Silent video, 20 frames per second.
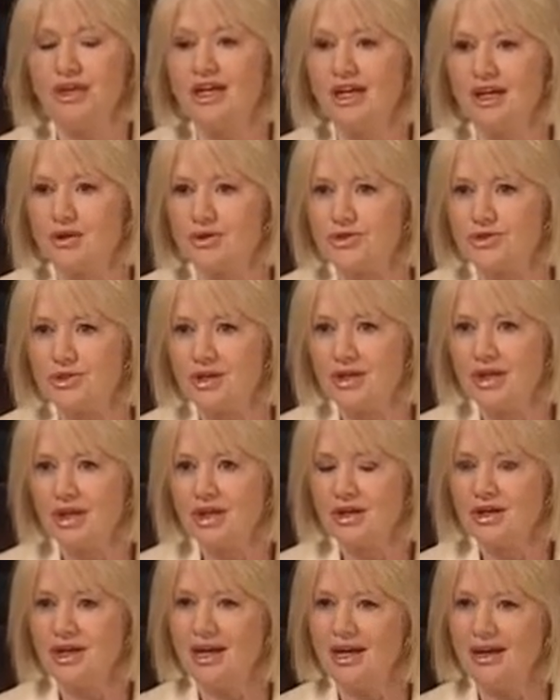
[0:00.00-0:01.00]
years.
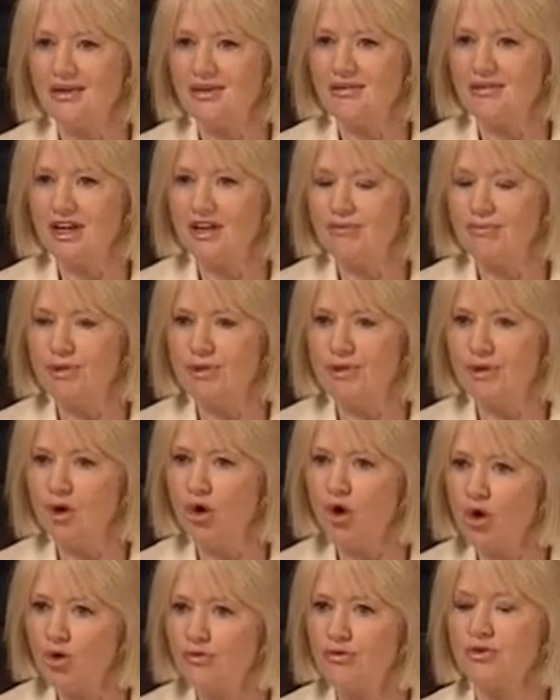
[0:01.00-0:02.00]
And they've been
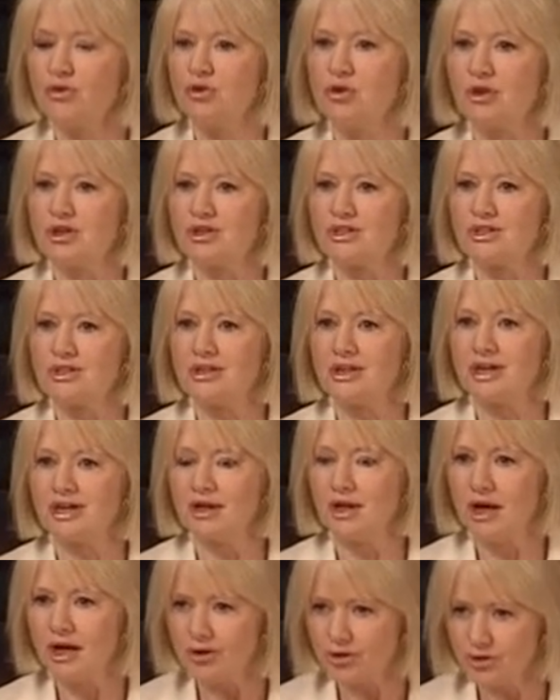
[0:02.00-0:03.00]
overlooked
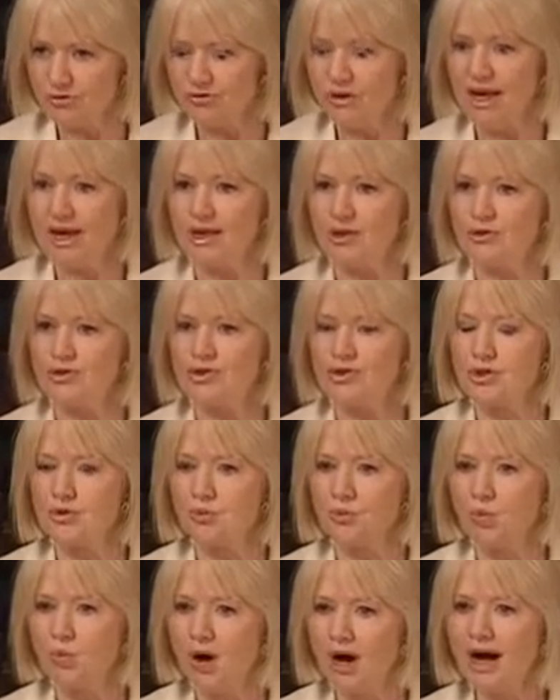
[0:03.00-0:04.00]
and undervalued.
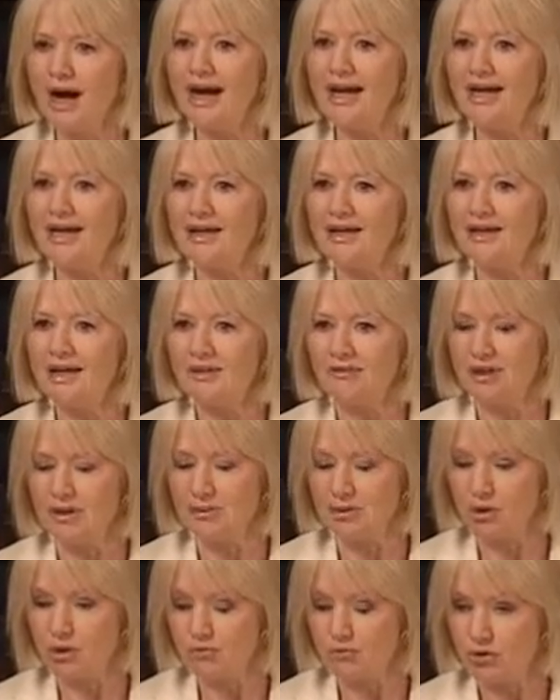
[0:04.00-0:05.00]
So why have
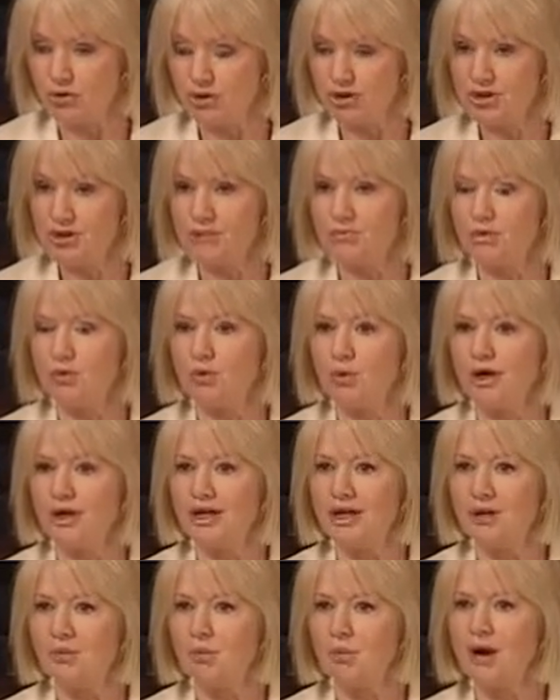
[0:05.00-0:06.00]
they been overlooked, number
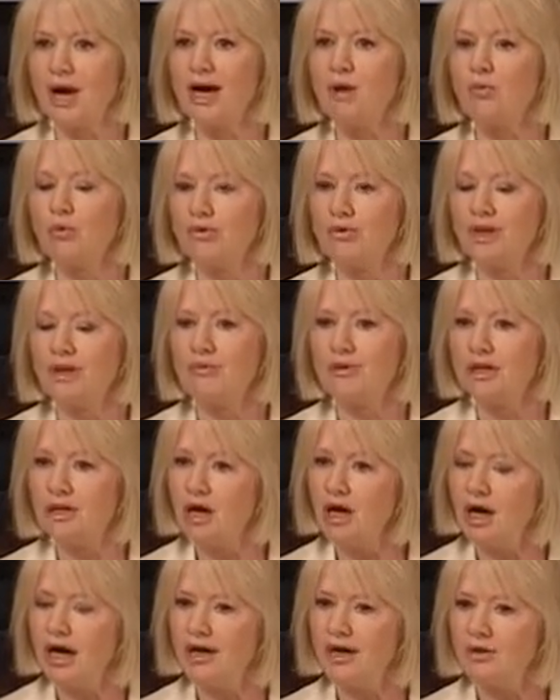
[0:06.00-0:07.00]
one, and why will they be
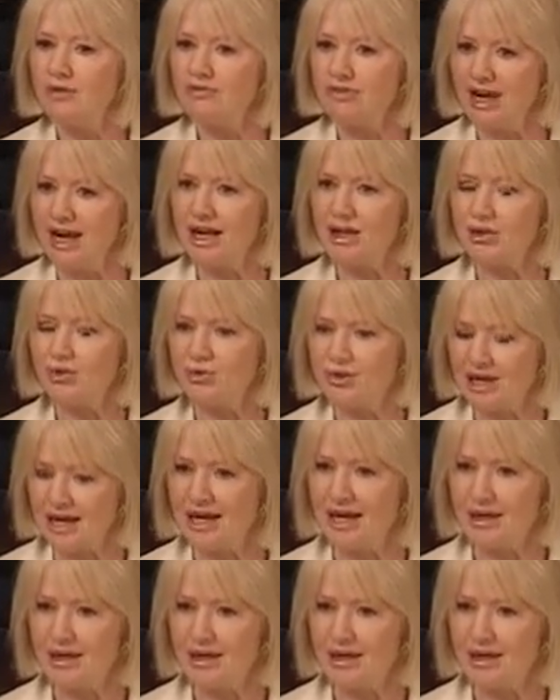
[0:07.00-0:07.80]
higher valued